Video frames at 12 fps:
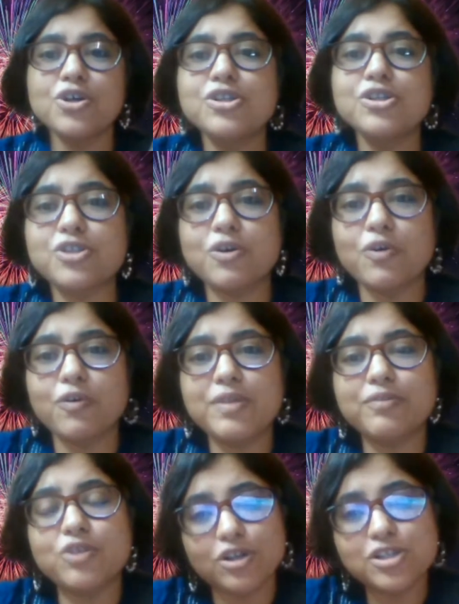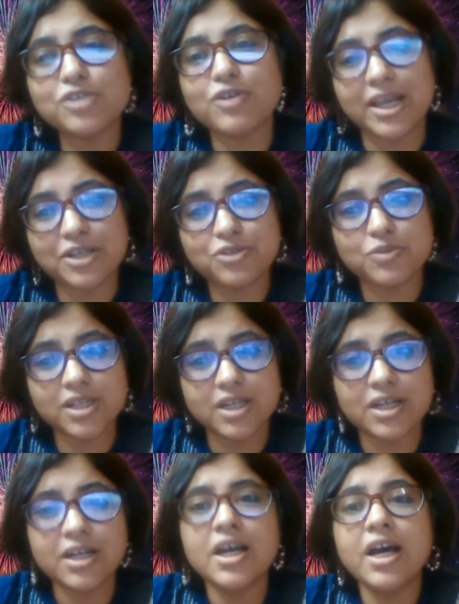So we would also like to
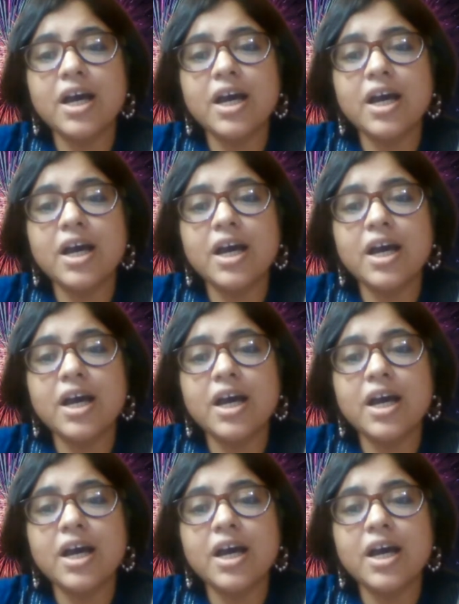hear,